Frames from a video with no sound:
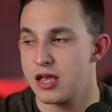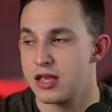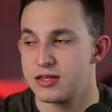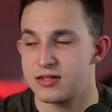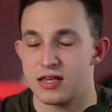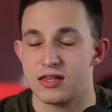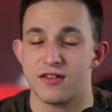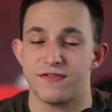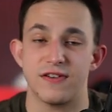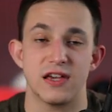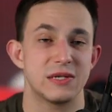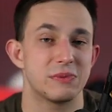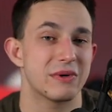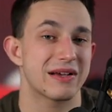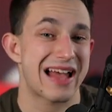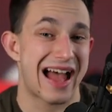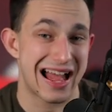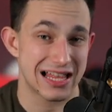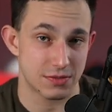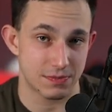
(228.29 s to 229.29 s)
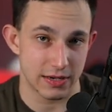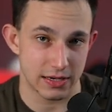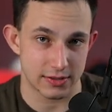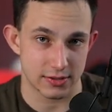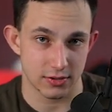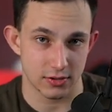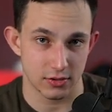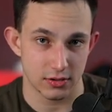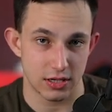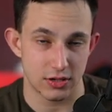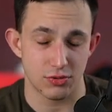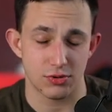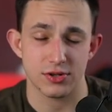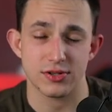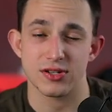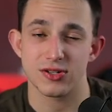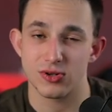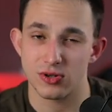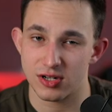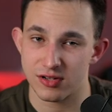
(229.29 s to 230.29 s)
say, the Facebook ads pixel in order
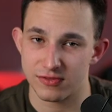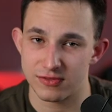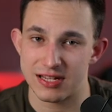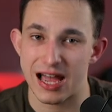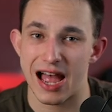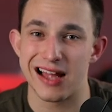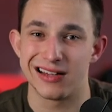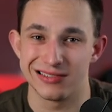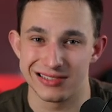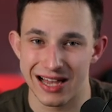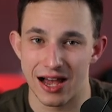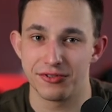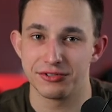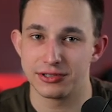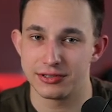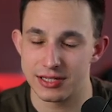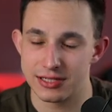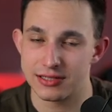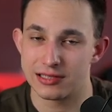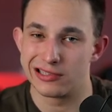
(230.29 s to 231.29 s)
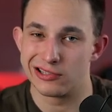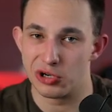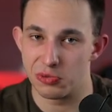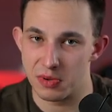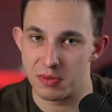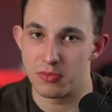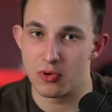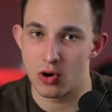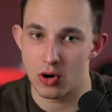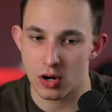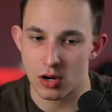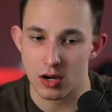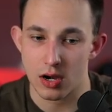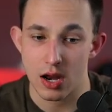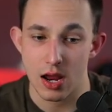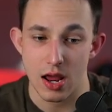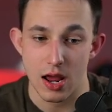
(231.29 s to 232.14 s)
to sort of dial down the list a little bit more.